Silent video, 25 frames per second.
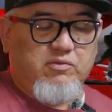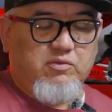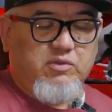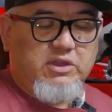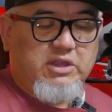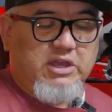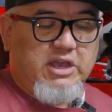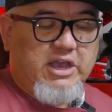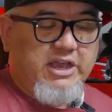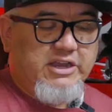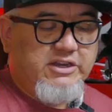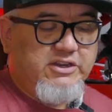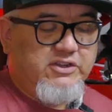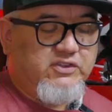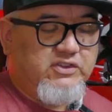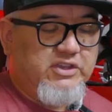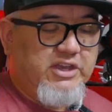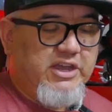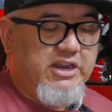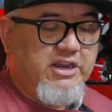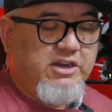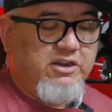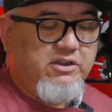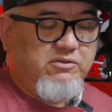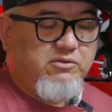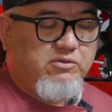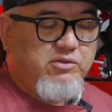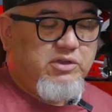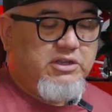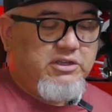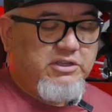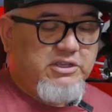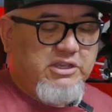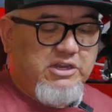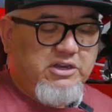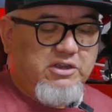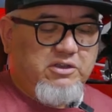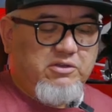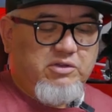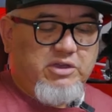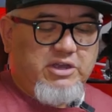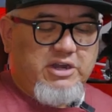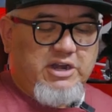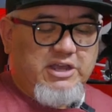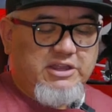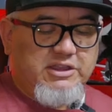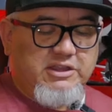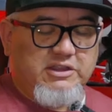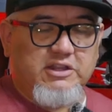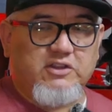I decided, well, you know what?
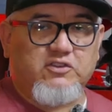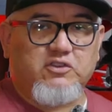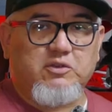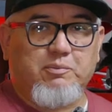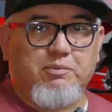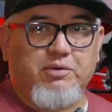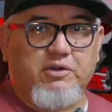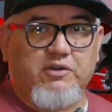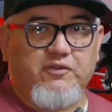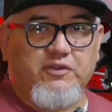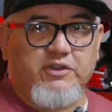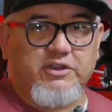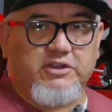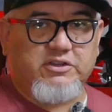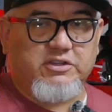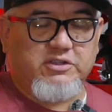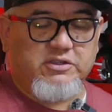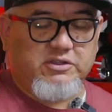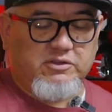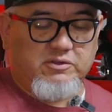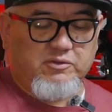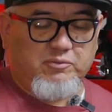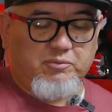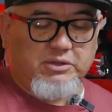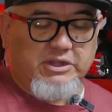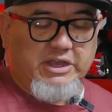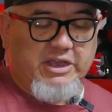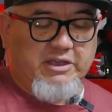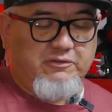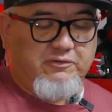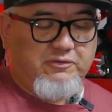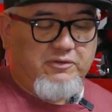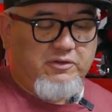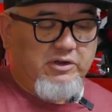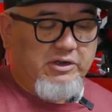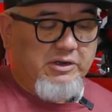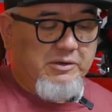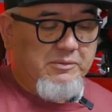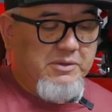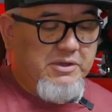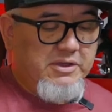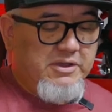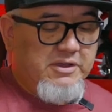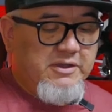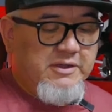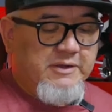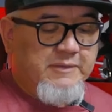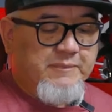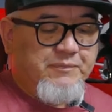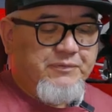I think that's a perfect platform.
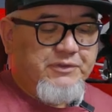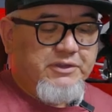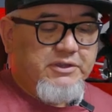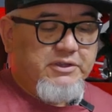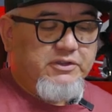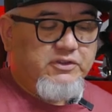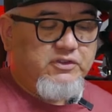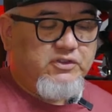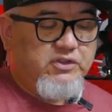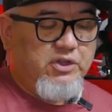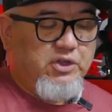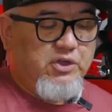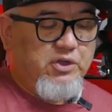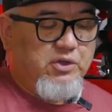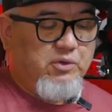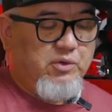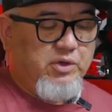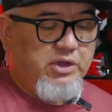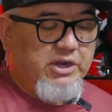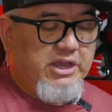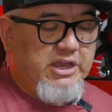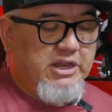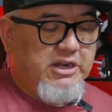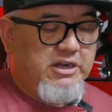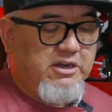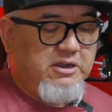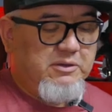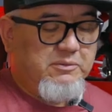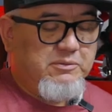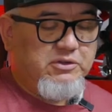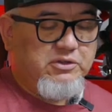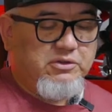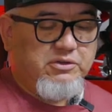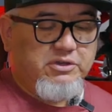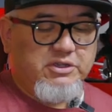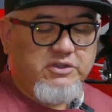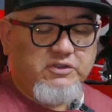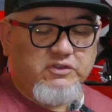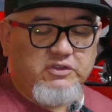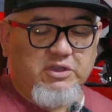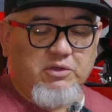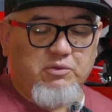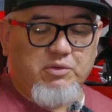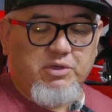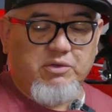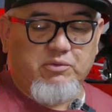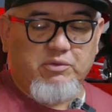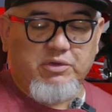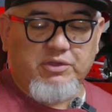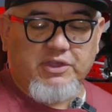So what I ended up doing is I
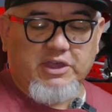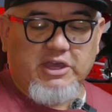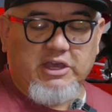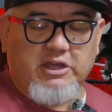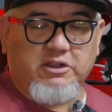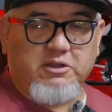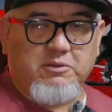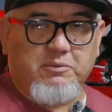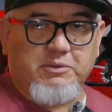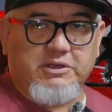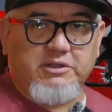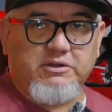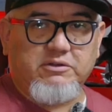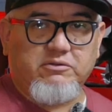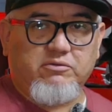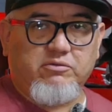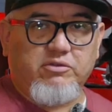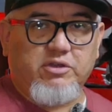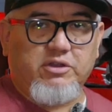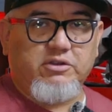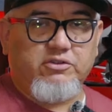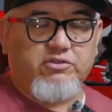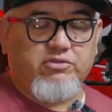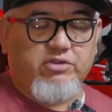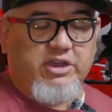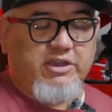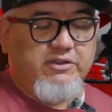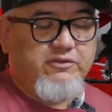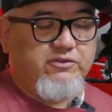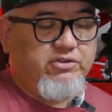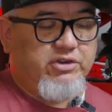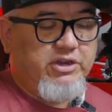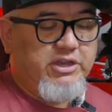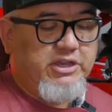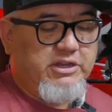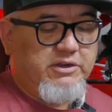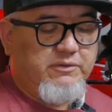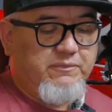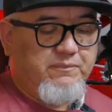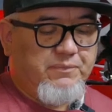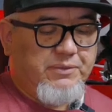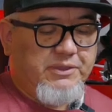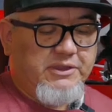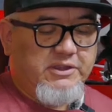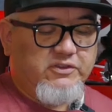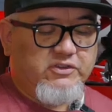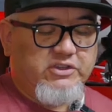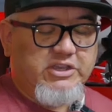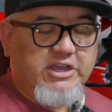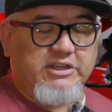went with Element drivetrain.
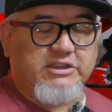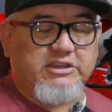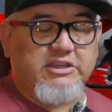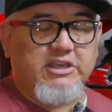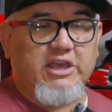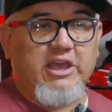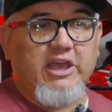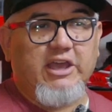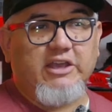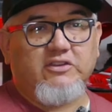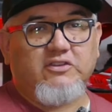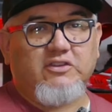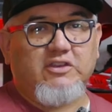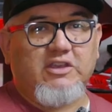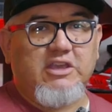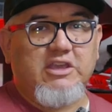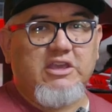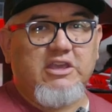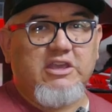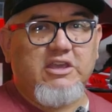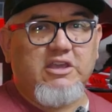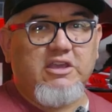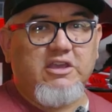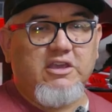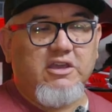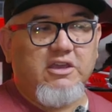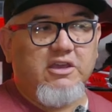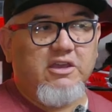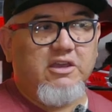It's got the SE